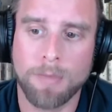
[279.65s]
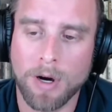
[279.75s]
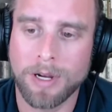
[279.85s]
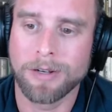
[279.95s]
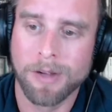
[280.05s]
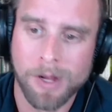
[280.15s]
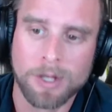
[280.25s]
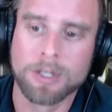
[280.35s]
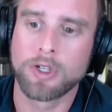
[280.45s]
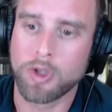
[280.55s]
market
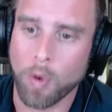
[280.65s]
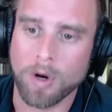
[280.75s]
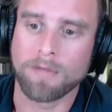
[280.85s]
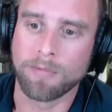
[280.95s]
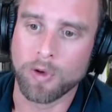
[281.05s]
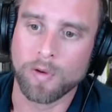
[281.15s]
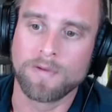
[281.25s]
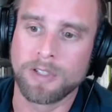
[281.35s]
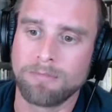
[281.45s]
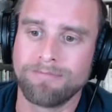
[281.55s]
sort of
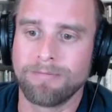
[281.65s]
moves,